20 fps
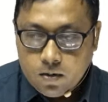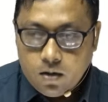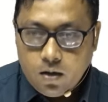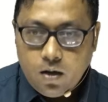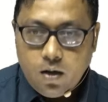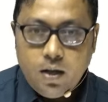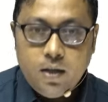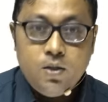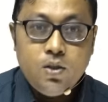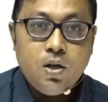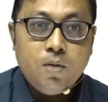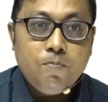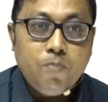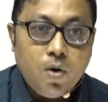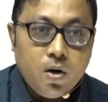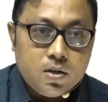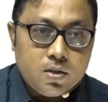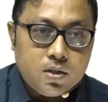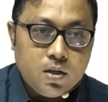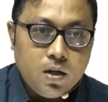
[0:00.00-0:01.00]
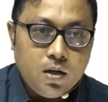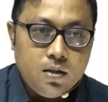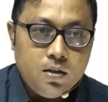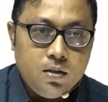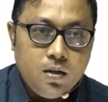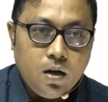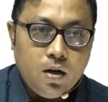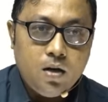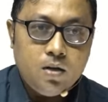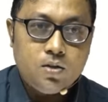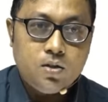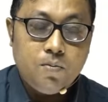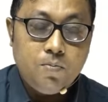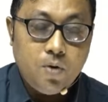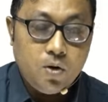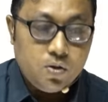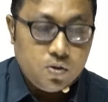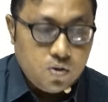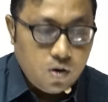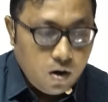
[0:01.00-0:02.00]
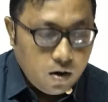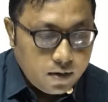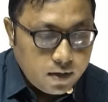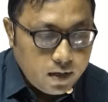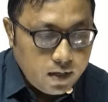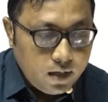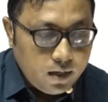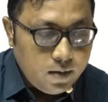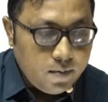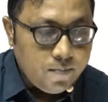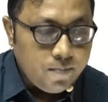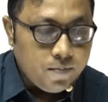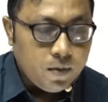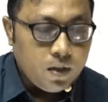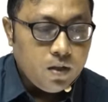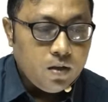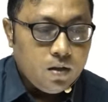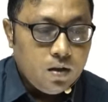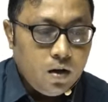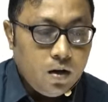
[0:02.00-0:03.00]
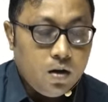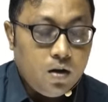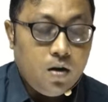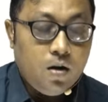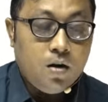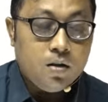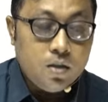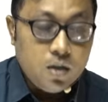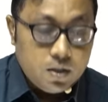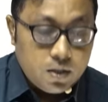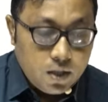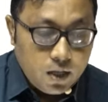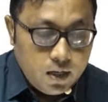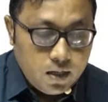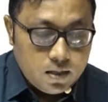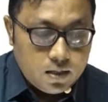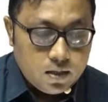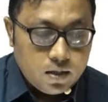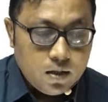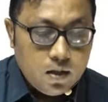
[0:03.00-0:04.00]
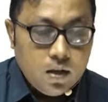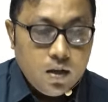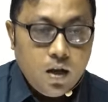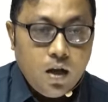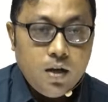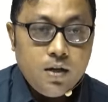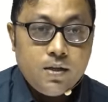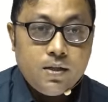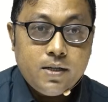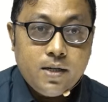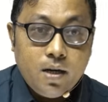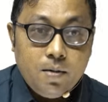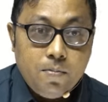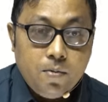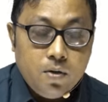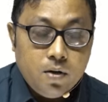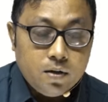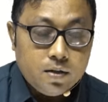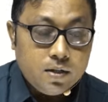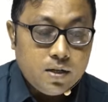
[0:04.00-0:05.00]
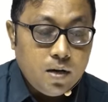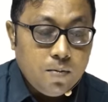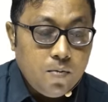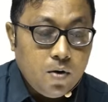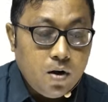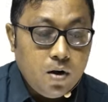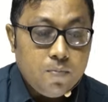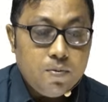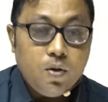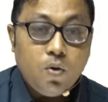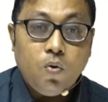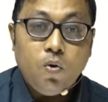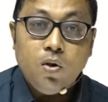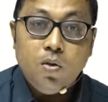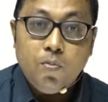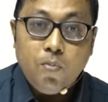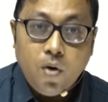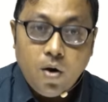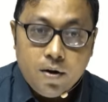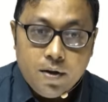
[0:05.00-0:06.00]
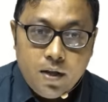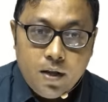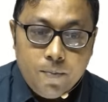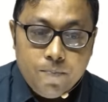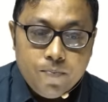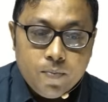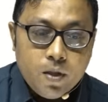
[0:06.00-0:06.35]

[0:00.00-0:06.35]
another person or someone talking or other things, and tremor of the whole body,